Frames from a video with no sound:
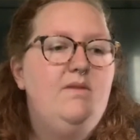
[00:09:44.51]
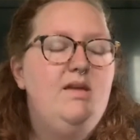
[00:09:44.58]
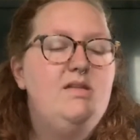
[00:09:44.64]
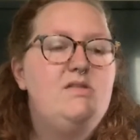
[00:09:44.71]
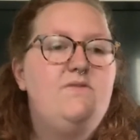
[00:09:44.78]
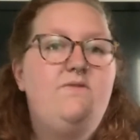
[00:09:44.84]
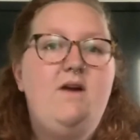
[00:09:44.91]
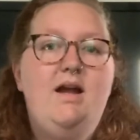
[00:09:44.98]

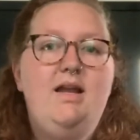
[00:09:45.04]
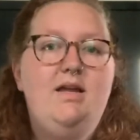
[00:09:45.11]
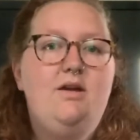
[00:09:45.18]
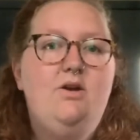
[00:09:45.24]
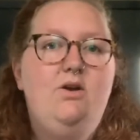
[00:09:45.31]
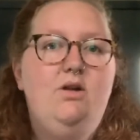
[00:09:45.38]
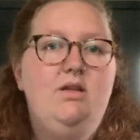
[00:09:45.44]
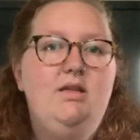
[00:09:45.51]
It's Friday
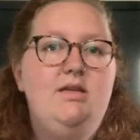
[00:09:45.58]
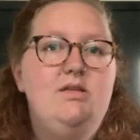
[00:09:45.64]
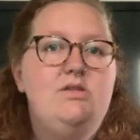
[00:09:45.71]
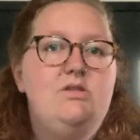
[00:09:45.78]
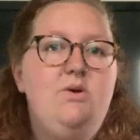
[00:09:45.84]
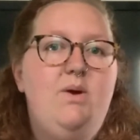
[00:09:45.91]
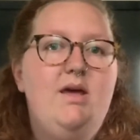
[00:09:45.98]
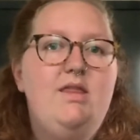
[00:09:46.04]
currently,
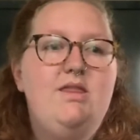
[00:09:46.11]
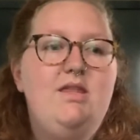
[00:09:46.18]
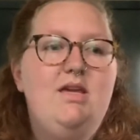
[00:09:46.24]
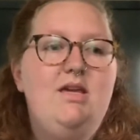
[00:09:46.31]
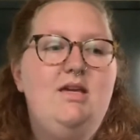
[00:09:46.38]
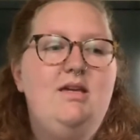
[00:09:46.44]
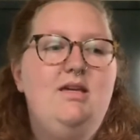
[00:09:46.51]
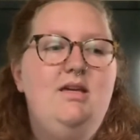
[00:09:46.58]
so I
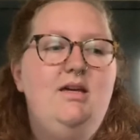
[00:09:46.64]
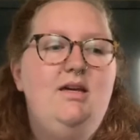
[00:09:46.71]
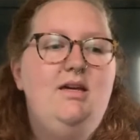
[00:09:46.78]
think